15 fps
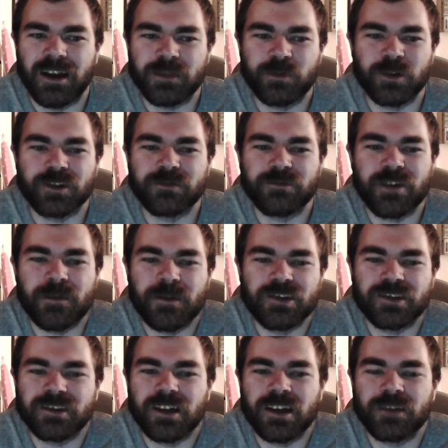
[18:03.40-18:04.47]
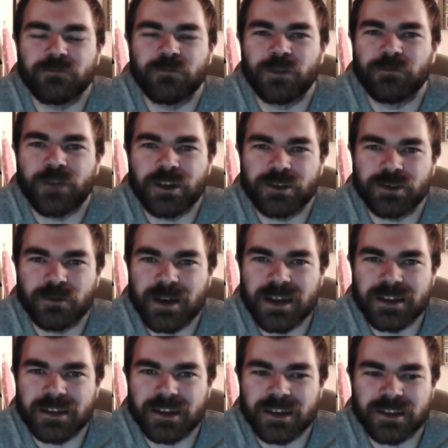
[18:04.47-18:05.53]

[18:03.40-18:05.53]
He's put on some great matches at WrestleMania.